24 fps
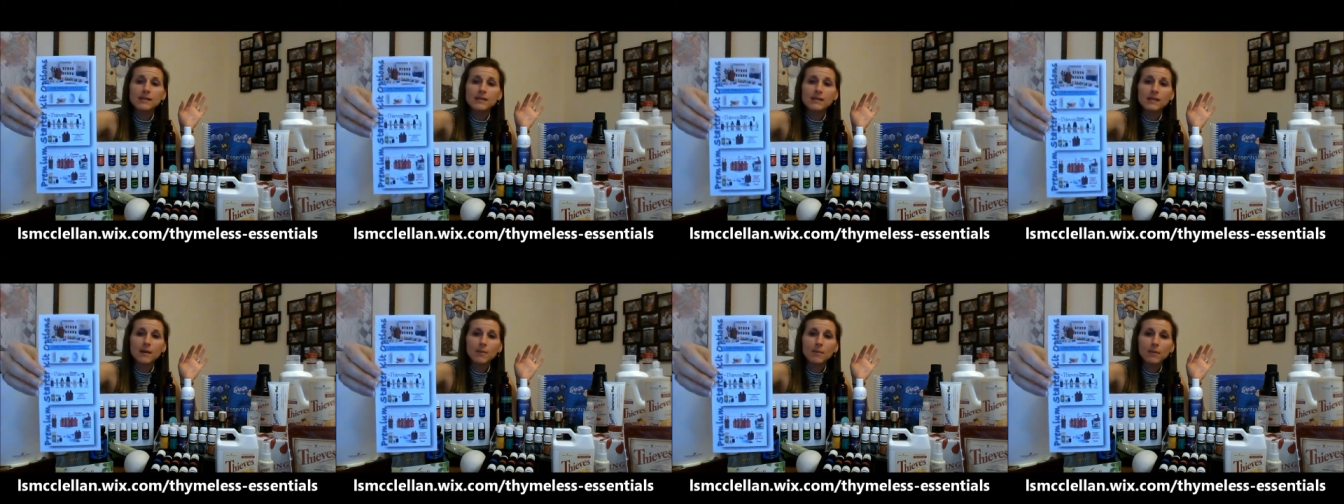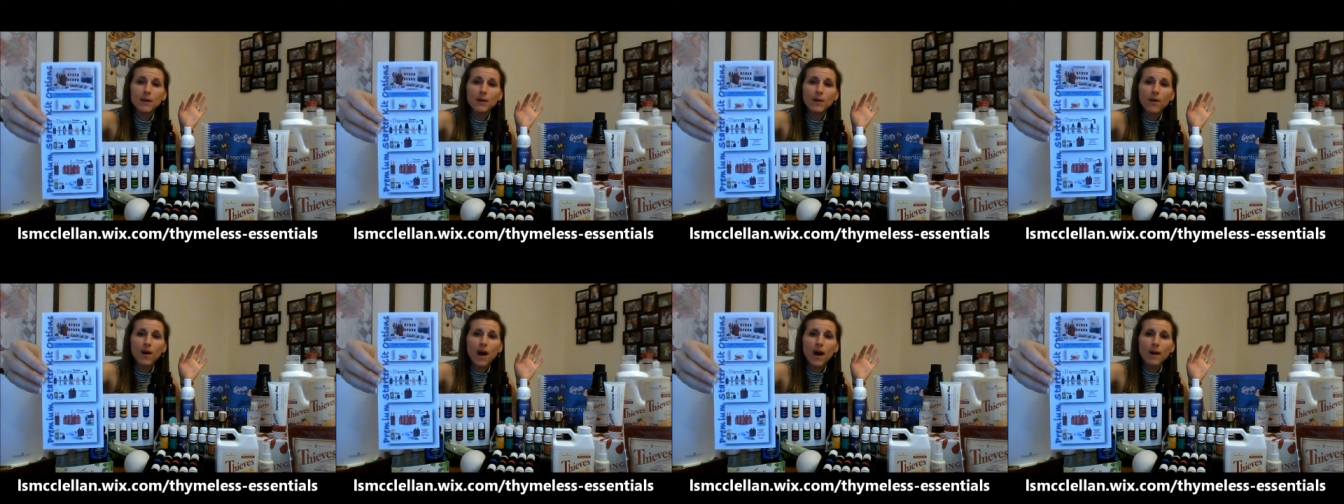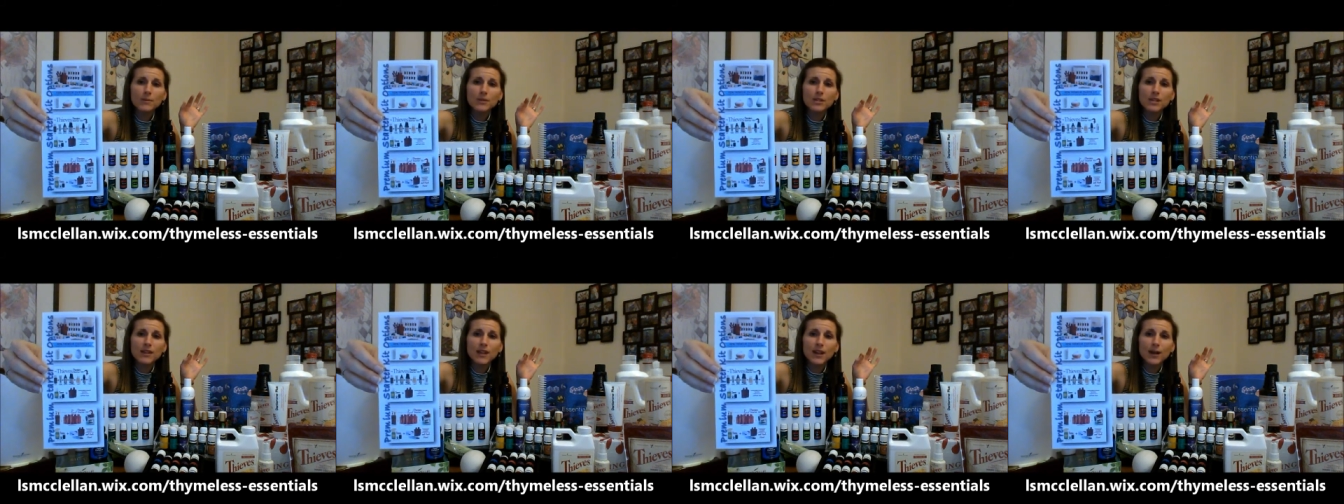The middle
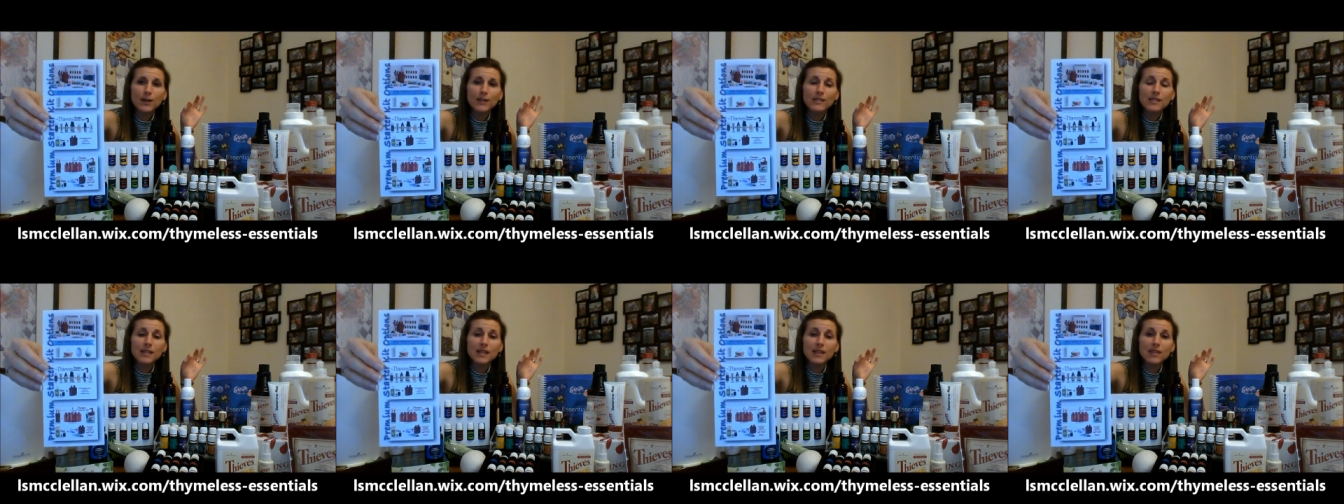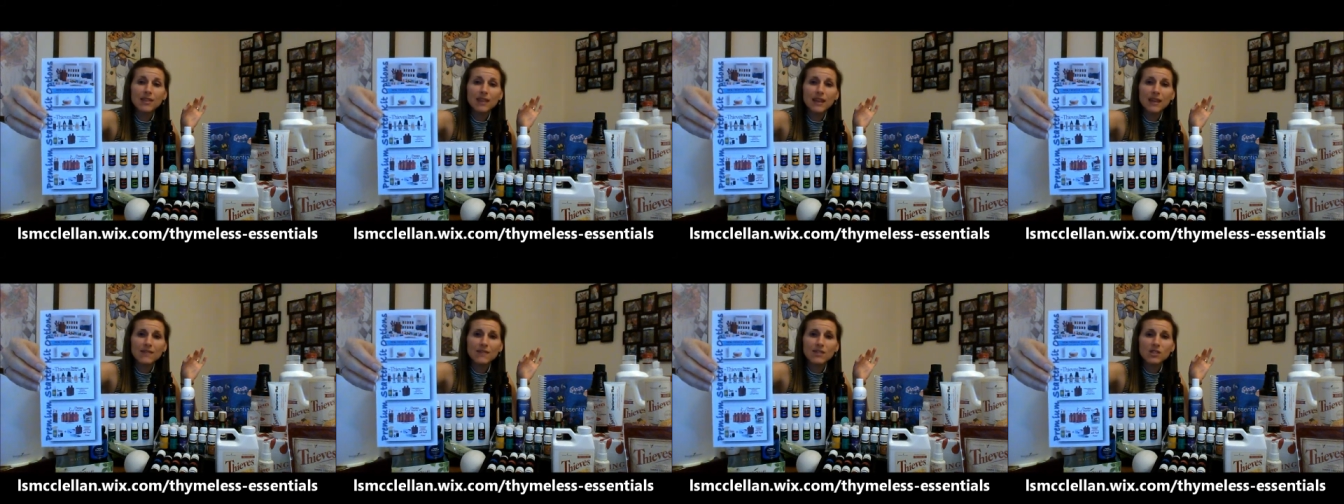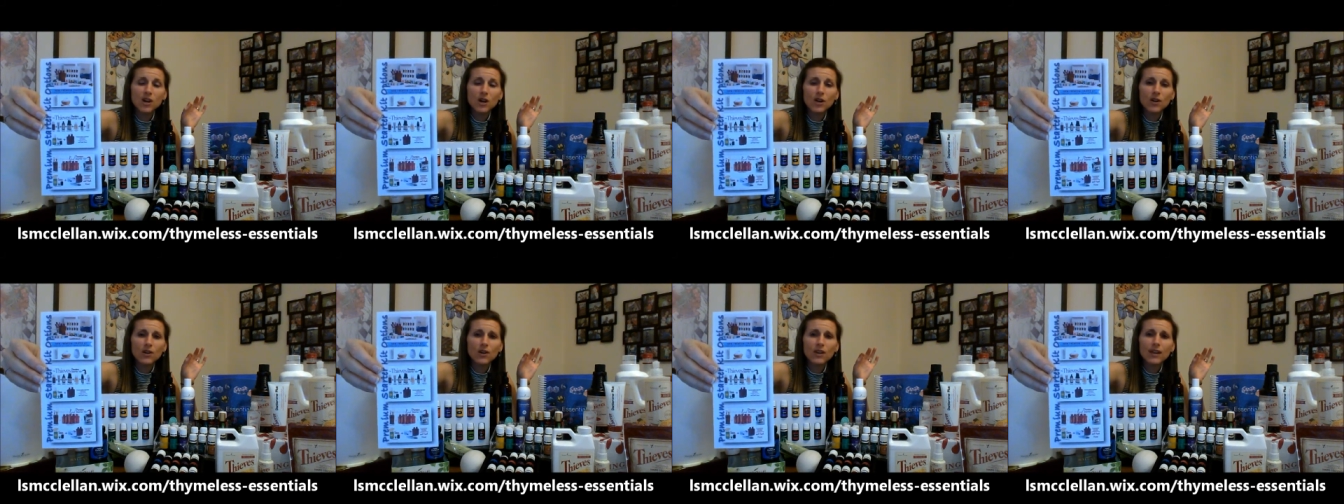option there is the Thieves
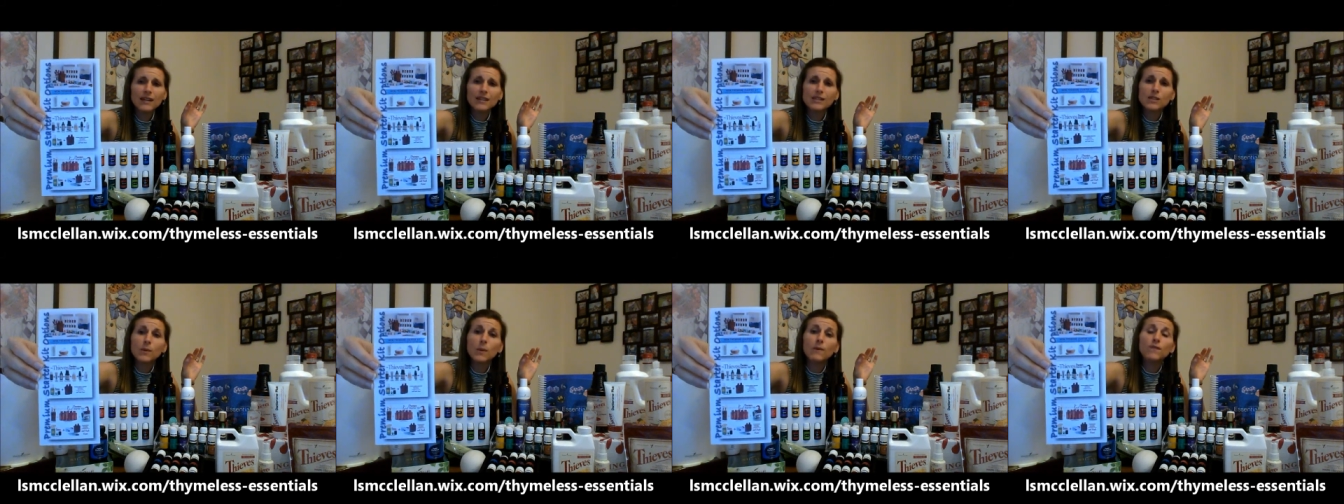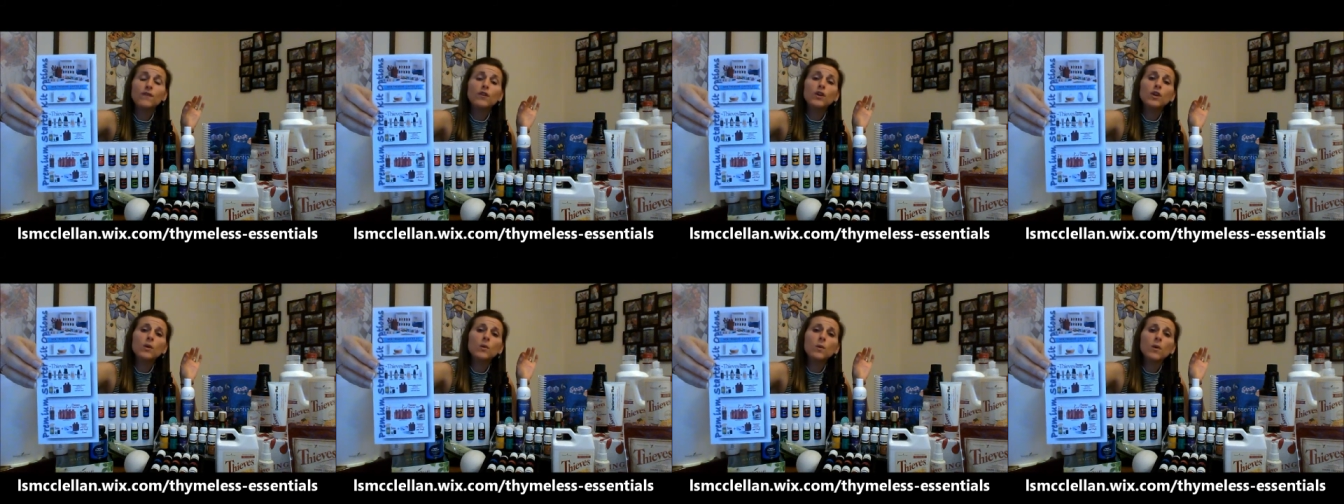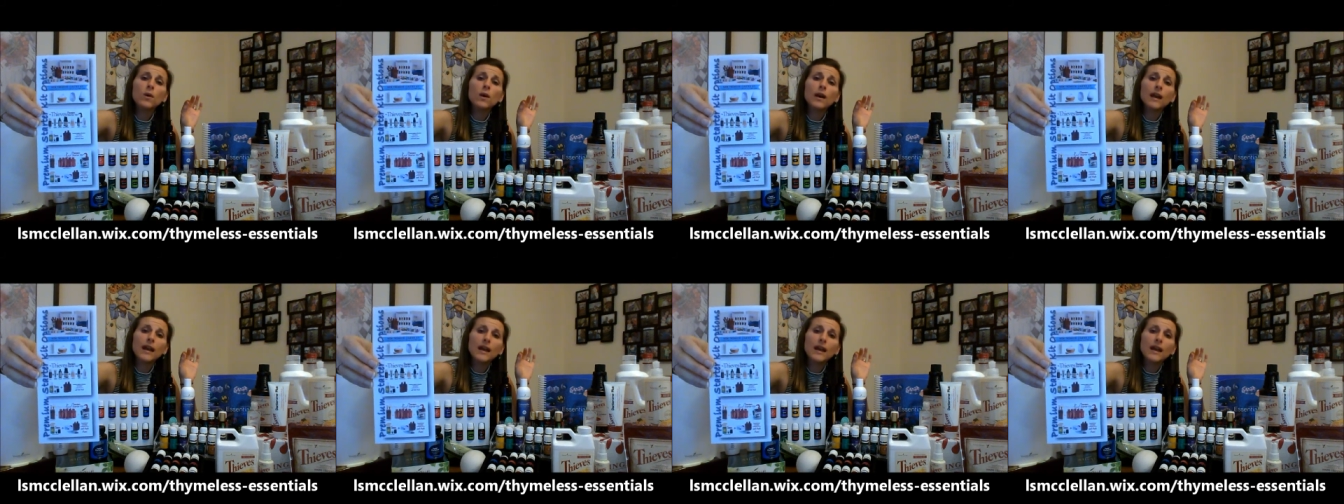Starter Kit. So if you are